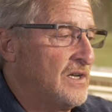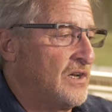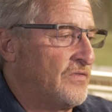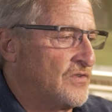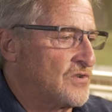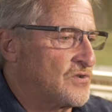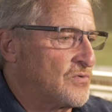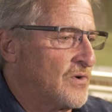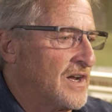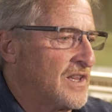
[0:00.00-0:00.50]

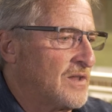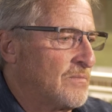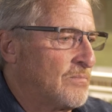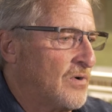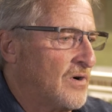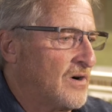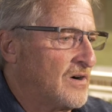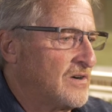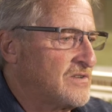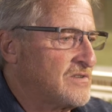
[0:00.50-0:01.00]
If you try the
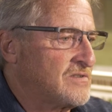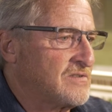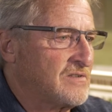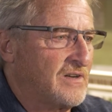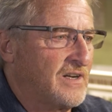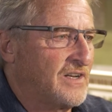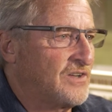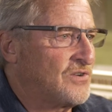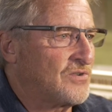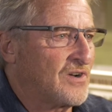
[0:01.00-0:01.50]
parts
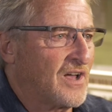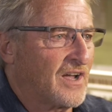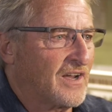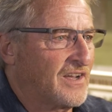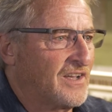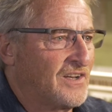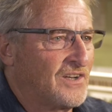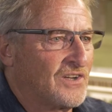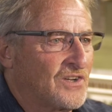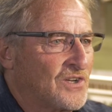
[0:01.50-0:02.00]
and you're
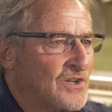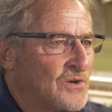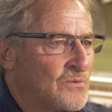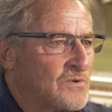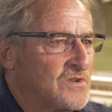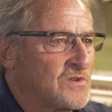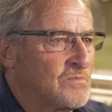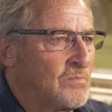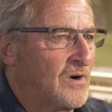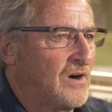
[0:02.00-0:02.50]
not getting a good
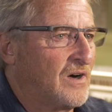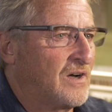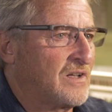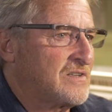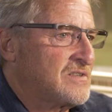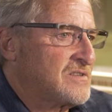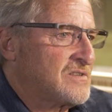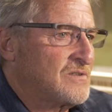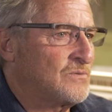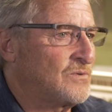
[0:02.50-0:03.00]

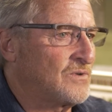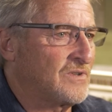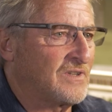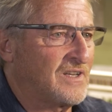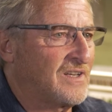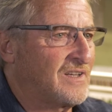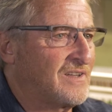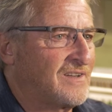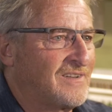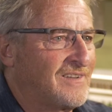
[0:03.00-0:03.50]
response, well
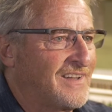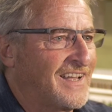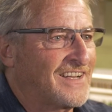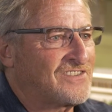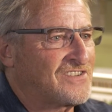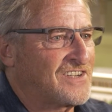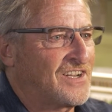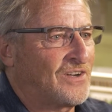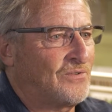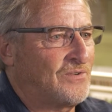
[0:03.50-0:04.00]
then
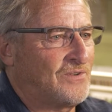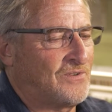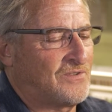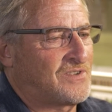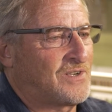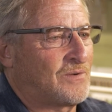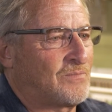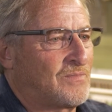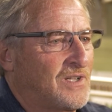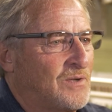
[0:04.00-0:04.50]
that's telling you
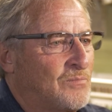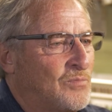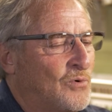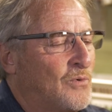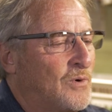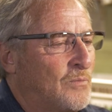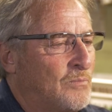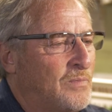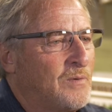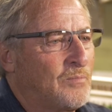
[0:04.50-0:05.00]
something. But
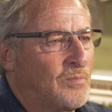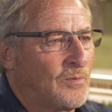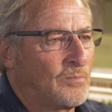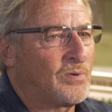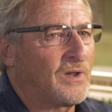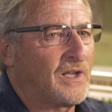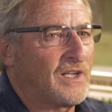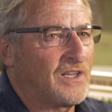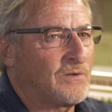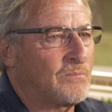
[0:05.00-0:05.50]
when people
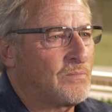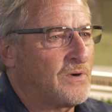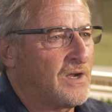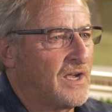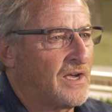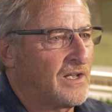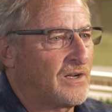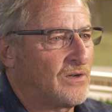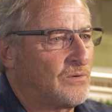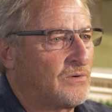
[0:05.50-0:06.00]
play the
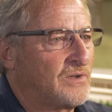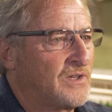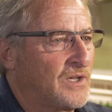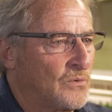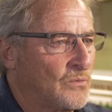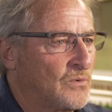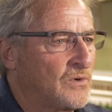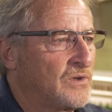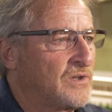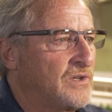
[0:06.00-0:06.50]
piano and
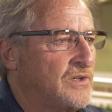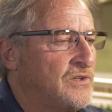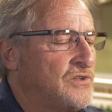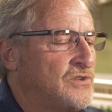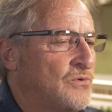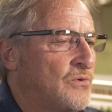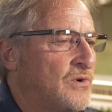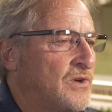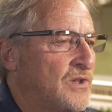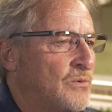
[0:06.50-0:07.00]
they really
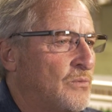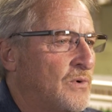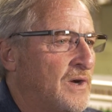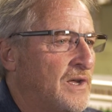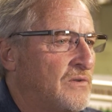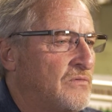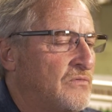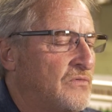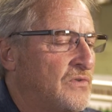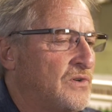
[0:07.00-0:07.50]
enjoy the
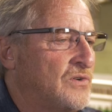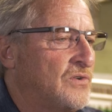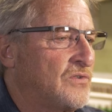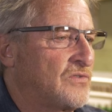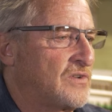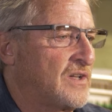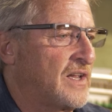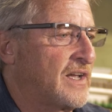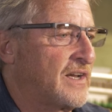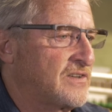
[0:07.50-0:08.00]
way it
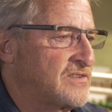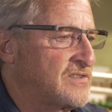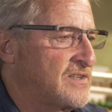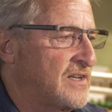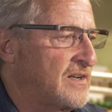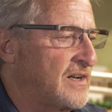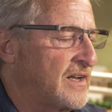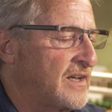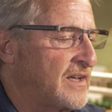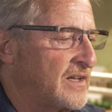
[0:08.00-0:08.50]
feels, like I
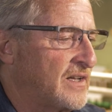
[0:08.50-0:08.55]
said, I